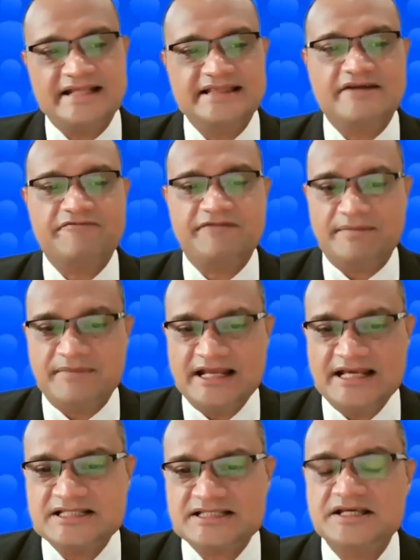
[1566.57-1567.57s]
and their
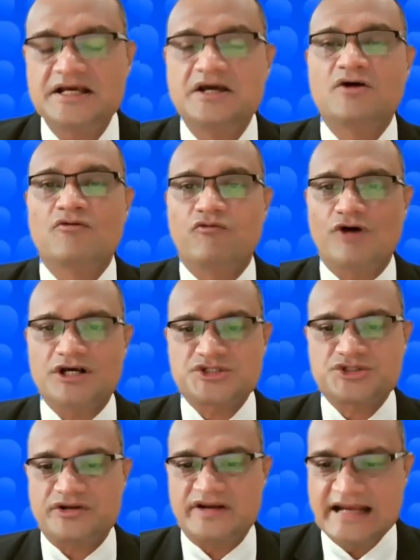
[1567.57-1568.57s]
families,
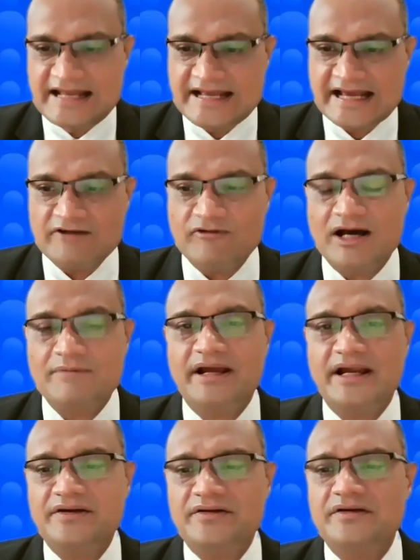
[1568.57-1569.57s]
foster healing
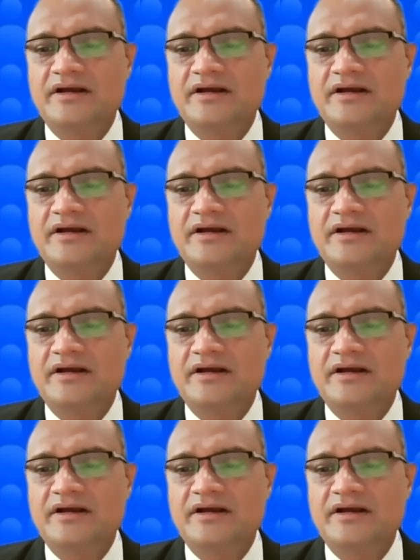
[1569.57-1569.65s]
environment,